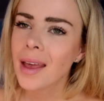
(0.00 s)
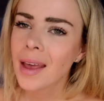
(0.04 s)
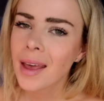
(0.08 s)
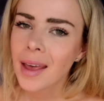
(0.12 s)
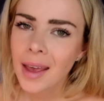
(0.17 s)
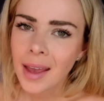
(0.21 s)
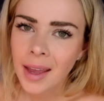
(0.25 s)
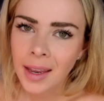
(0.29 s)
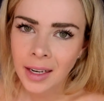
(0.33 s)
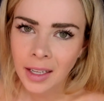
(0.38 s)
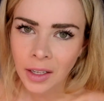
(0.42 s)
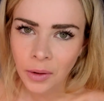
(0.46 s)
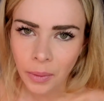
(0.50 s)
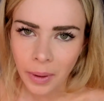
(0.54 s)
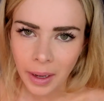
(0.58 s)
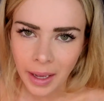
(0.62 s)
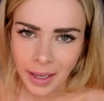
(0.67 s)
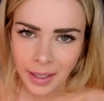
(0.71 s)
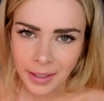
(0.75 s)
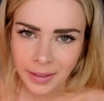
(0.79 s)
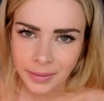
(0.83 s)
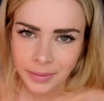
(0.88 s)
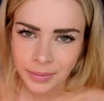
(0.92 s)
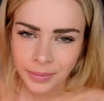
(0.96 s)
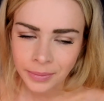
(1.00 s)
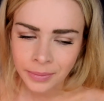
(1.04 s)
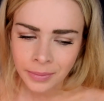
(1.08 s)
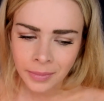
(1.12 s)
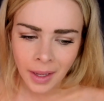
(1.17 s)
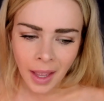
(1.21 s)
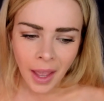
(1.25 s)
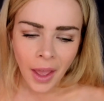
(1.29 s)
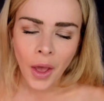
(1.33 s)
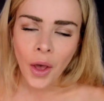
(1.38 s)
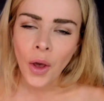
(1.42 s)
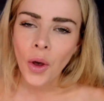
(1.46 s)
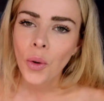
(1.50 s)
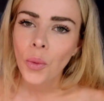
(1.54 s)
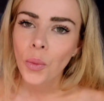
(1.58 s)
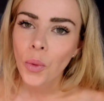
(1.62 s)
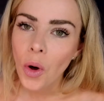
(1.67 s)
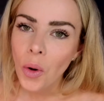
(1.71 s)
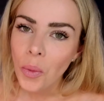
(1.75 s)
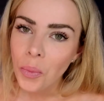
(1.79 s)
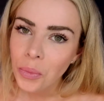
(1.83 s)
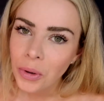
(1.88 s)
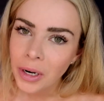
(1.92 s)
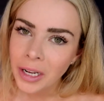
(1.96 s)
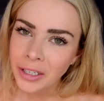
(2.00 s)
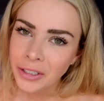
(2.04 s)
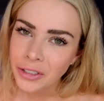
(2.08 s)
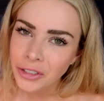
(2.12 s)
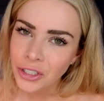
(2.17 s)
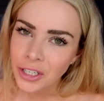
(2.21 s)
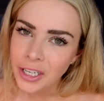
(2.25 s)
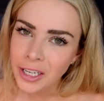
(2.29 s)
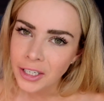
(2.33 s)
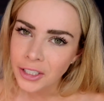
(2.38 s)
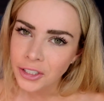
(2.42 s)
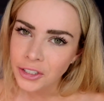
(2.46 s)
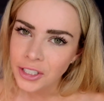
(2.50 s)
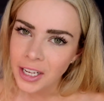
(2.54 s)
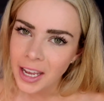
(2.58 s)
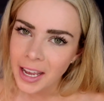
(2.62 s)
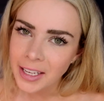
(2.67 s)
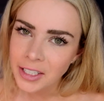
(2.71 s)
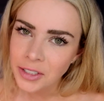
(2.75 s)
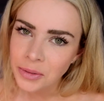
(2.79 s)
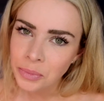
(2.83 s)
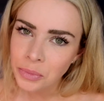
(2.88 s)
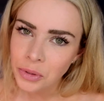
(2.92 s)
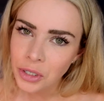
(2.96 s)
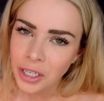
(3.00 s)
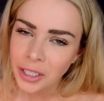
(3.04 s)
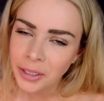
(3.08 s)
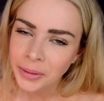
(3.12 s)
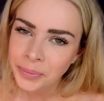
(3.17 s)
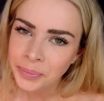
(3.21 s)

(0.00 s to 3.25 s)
Anyway, what brings you here to Edinburgh?